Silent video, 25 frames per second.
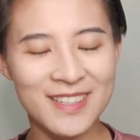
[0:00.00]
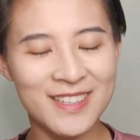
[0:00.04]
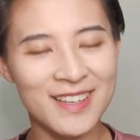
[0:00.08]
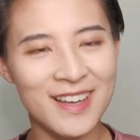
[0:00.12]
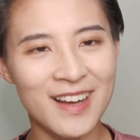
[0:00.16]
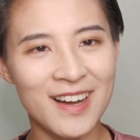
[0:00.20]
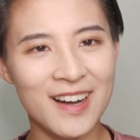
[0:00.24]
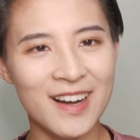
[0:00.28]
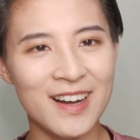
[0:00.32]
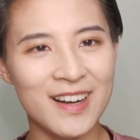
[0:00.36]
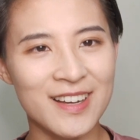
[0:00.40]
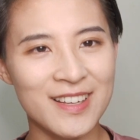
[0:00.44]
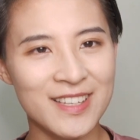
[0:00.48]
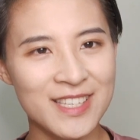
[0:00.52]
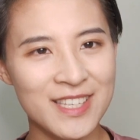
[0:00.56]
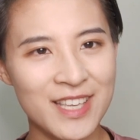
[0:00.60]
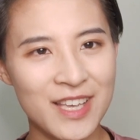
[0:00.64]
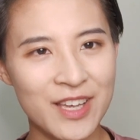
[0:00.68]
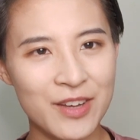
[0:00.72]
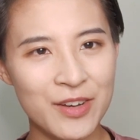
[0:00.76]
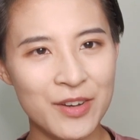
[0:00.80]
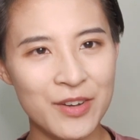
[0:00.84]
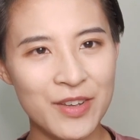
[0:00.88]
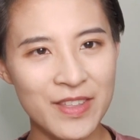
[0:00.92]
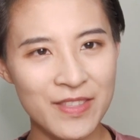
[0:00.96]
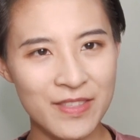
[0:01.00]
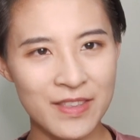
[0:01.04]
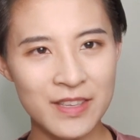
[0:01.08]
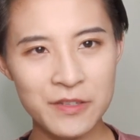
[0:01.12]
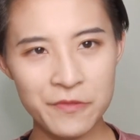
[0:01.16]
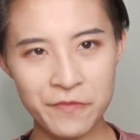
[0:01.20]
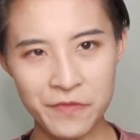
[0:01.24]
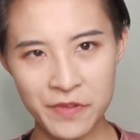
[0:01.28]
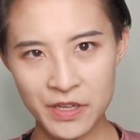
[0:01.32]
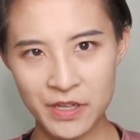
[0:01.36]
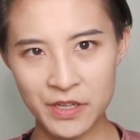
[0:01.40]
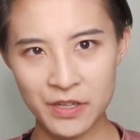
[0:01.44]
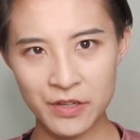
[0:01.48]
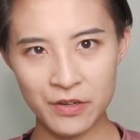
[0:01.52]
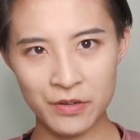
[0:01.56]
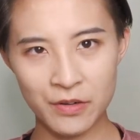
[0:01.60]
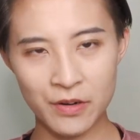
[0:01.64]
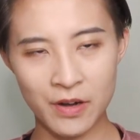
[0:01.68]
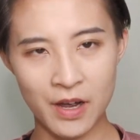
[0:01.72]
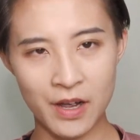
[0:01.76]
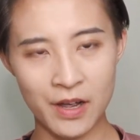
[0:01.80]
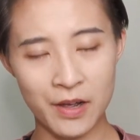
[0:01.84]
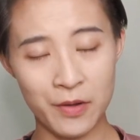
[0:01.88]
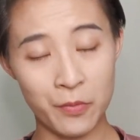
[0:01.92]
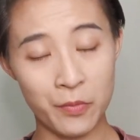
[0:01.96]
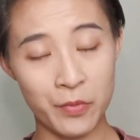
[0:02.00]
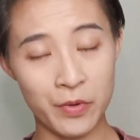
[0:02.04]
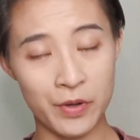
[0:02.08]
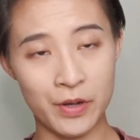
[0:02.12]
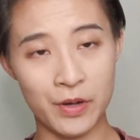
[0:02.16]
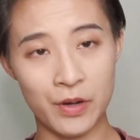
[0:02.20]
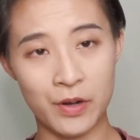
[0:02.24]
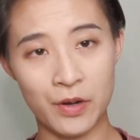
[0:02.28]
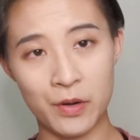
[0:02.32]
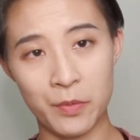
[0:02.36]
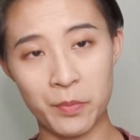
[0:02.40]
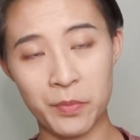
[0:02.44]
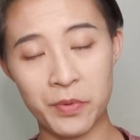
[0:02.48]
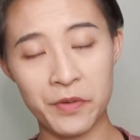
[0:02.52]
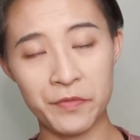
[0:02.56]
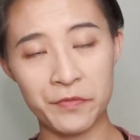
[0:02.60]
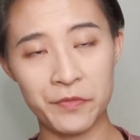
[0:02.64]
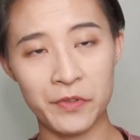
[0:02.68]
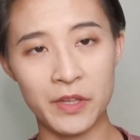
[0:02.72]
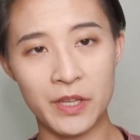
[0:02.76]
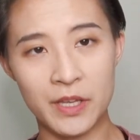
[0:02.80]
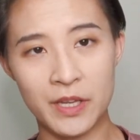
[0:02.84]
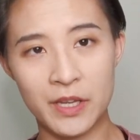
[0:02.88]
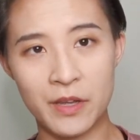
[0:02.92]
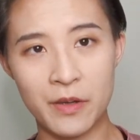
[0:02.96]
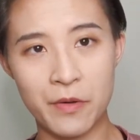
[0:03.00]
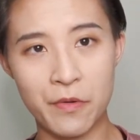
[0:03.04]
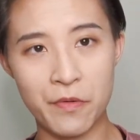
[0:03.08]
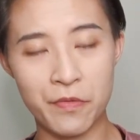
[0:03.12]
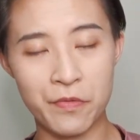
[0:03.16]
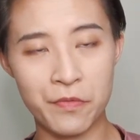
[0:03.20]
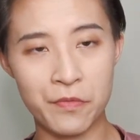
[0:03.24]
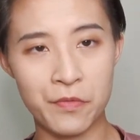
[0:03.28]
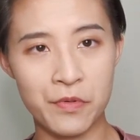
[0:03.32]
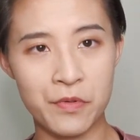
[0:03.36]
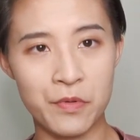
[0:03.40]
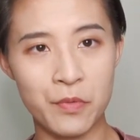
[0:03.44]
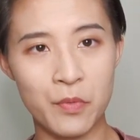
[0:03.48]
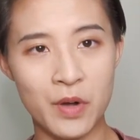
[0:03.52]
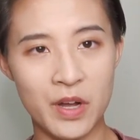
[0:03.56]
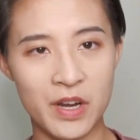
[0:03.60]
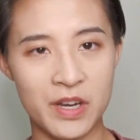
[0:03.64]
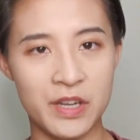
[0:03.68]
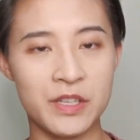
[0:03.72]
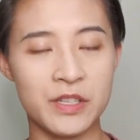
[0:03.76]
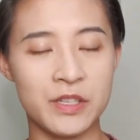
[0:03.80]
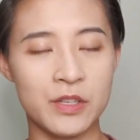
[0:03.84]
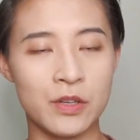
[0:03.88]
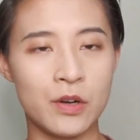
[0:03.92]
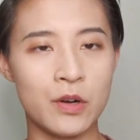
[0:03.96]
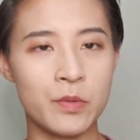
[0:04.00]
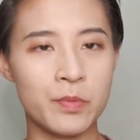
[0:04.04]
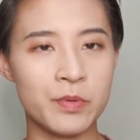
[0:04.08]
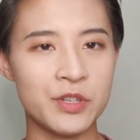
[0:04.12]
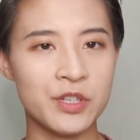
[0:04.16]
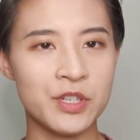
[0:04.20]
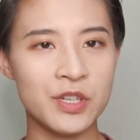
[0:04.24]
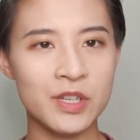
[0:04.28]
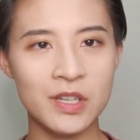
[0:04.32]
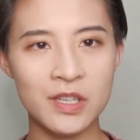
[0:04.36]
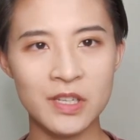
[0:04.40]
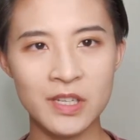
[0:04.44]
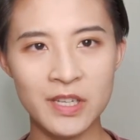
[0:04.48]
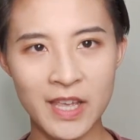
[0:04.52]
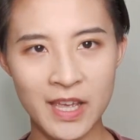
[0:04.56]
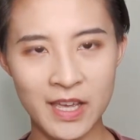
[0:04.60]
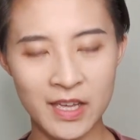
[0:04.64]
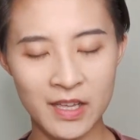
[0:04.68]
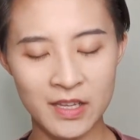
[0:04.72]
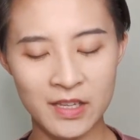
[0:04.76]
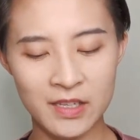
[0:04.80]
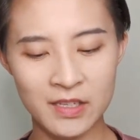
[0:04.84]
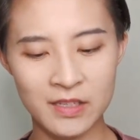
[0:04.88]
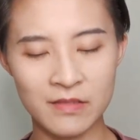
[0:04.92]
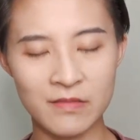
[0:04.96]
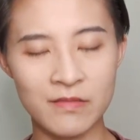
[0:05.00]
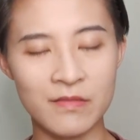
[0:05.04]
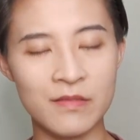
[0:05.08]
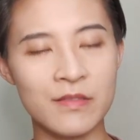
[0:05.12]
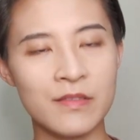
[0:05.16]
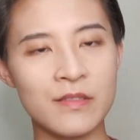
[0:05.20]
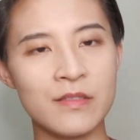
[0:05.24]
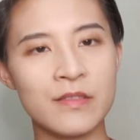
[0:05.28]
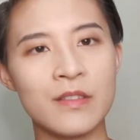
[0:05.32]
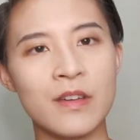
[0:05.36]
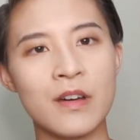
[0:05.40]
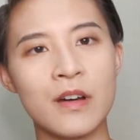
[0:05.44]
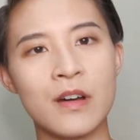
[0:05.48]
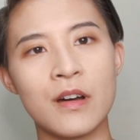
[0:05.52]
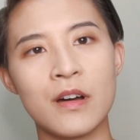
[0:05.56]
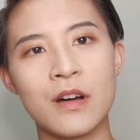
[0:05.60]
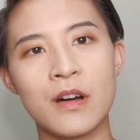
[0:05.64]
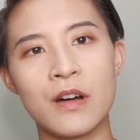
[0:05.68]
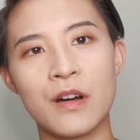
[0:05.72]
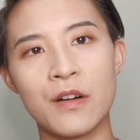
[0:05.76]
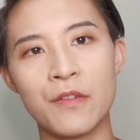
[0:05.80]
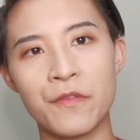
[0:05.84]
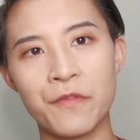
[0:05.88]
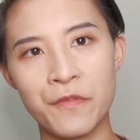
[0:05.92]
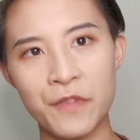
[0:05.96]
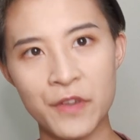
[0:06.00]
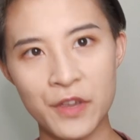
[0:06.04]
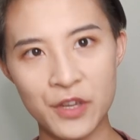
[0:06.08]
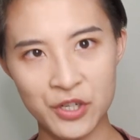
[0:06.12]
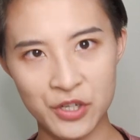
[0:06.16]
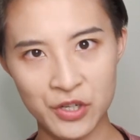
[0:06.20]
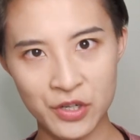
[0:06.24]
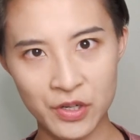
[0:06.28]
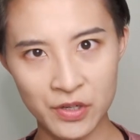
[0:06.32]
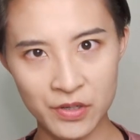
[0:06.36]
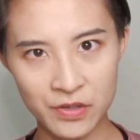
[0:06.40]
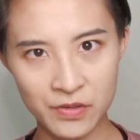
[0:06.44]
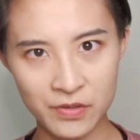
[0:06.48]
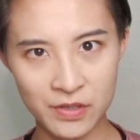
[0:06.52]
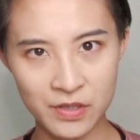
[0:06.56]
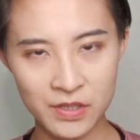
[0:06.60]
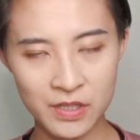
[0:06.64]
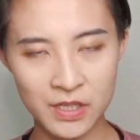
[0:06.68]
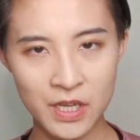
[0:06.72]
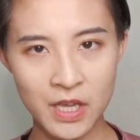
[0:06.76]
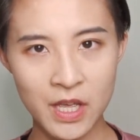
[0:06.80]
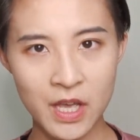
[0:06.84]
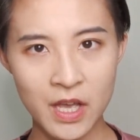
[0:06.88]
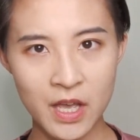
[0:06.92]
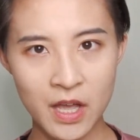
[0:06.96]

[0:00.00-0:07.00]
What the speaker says: So in this video, I will briefly go through what is option and the features